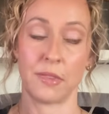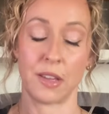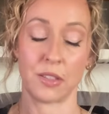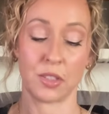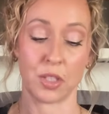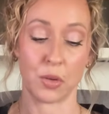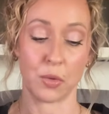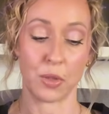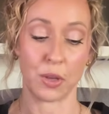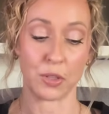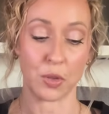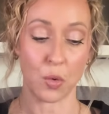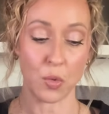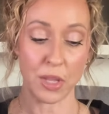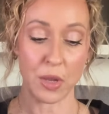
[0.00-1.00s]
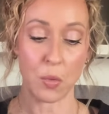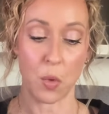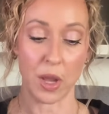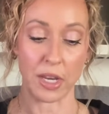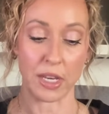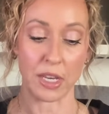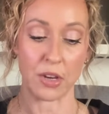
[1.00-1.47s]
So there's only
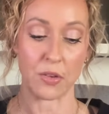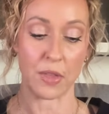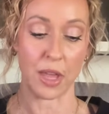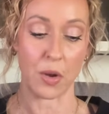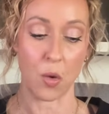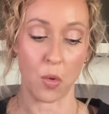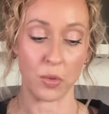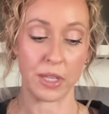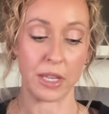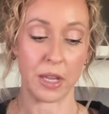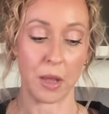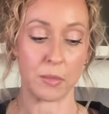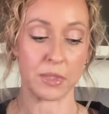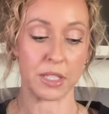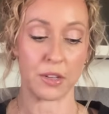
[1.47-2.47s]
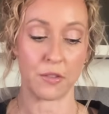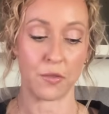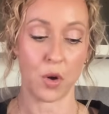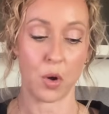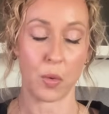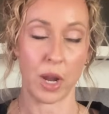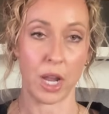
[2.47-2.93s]
one in here that only comes in a
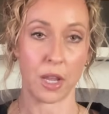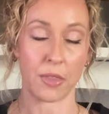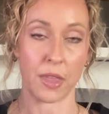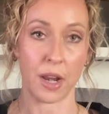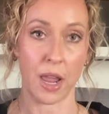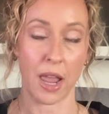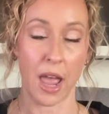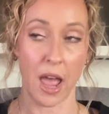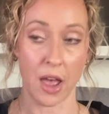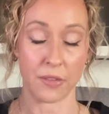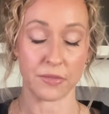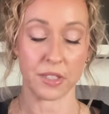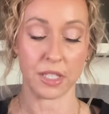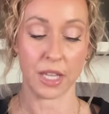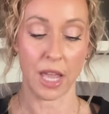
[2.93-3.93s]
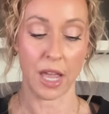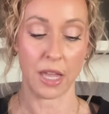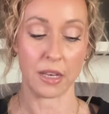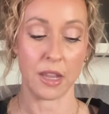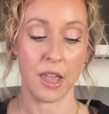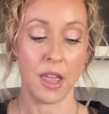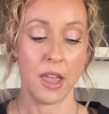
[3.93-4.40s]
4 wick that I have to
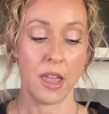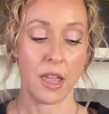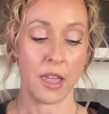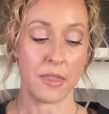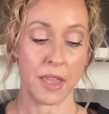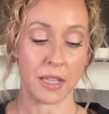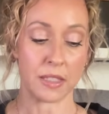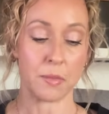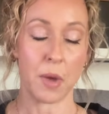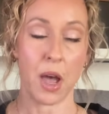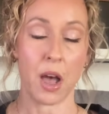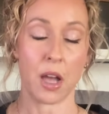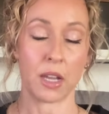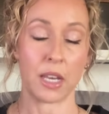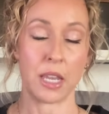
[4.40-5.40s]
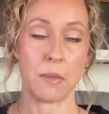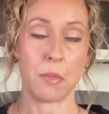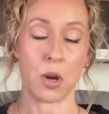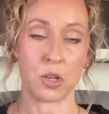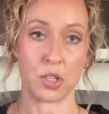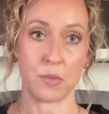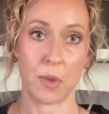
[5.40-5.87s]
get, and that's Mahogany
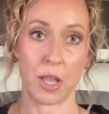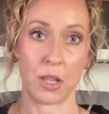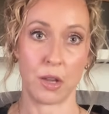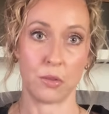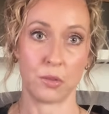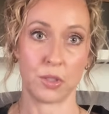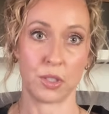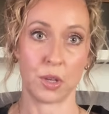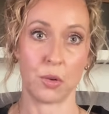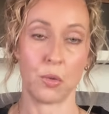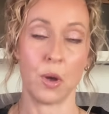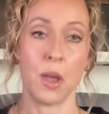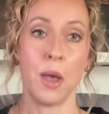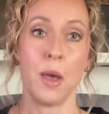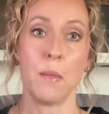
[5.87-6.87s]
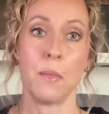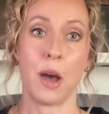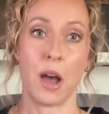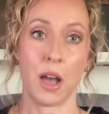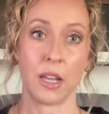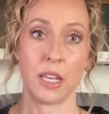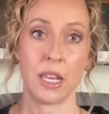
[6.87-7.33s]
Marshmallow. So
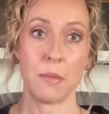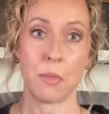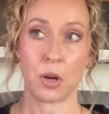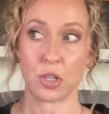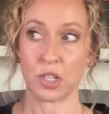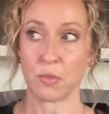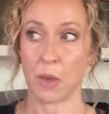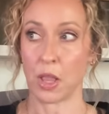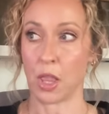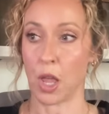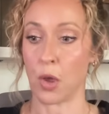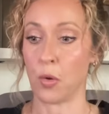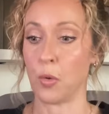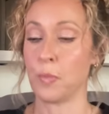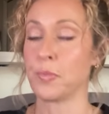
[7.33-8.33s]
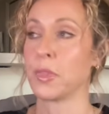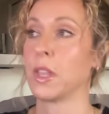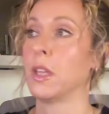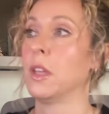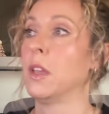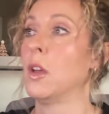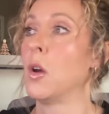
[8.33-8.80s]
Mahogany Marshmallow,
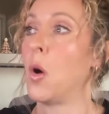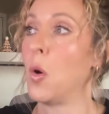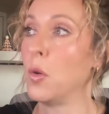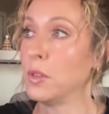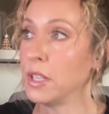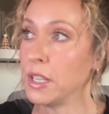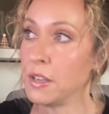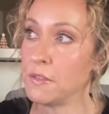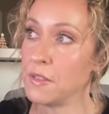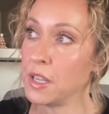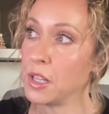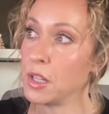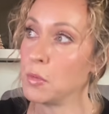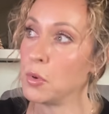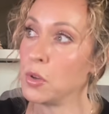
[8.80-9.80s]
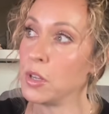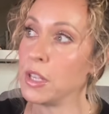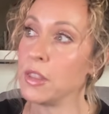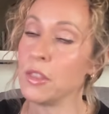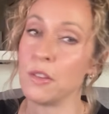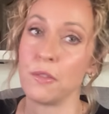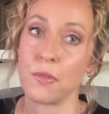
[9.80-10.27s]
only available
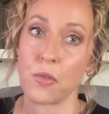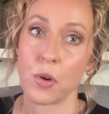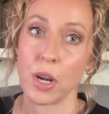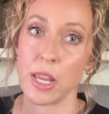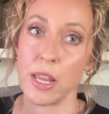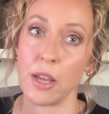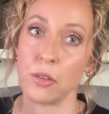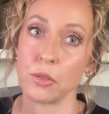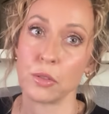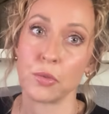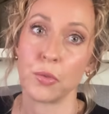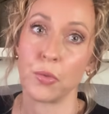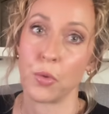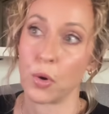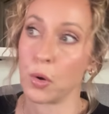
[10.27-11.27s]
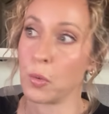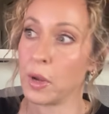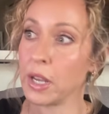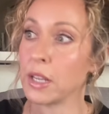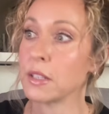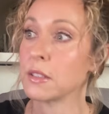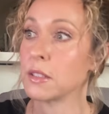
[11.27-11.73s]
in the 40-ounce 4
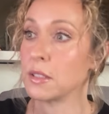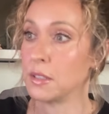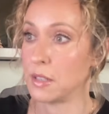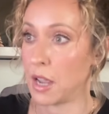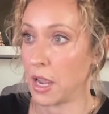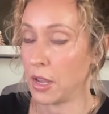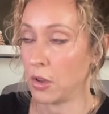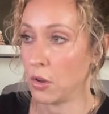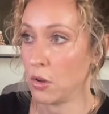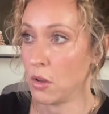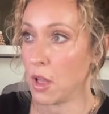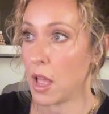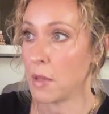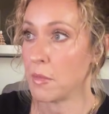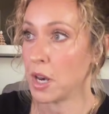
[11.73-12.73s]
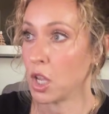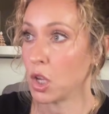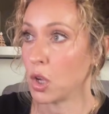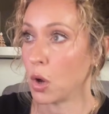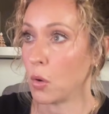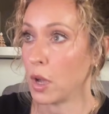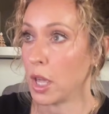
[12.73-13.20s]
wick style. I'm going
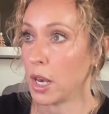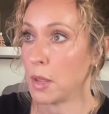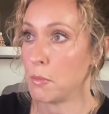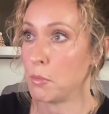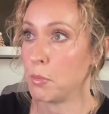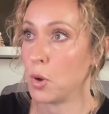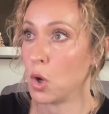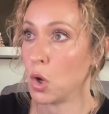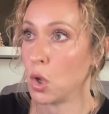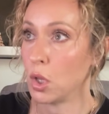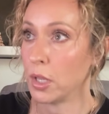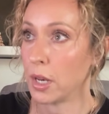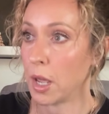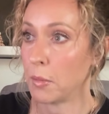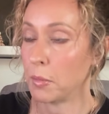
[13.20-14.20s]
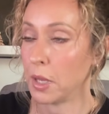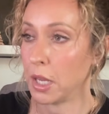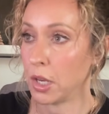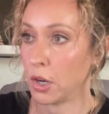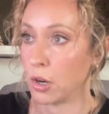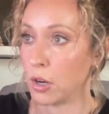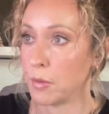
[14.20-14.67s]
to go ahead and pull it up
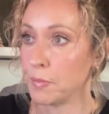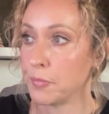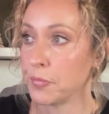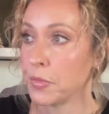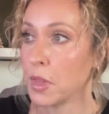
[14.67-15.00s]
here.